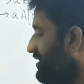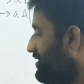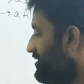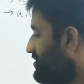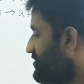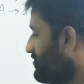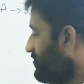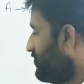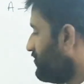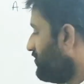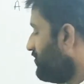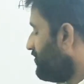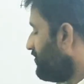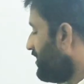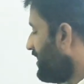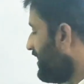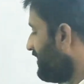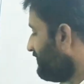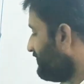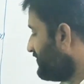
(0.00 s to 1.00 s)

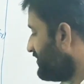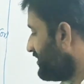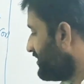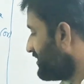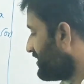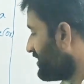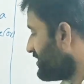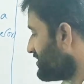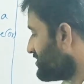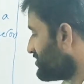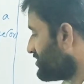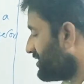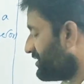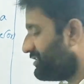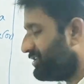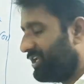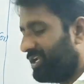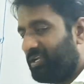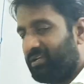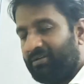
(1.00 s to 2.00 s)
So after
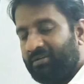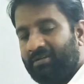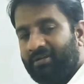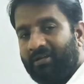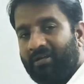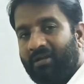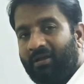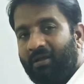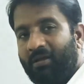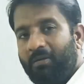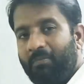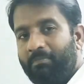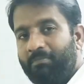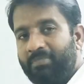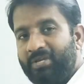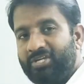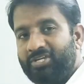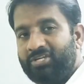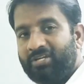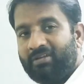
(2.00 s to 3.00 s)
constructing a
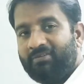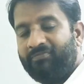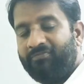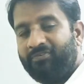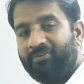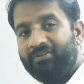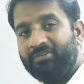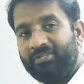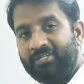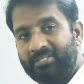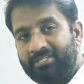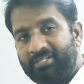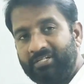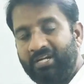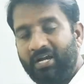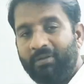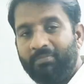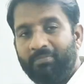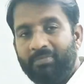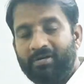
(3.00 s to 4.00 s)
mission for this
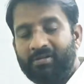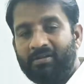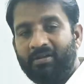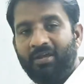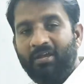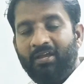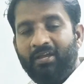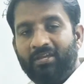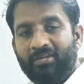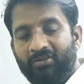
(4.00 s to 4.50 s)
grammar,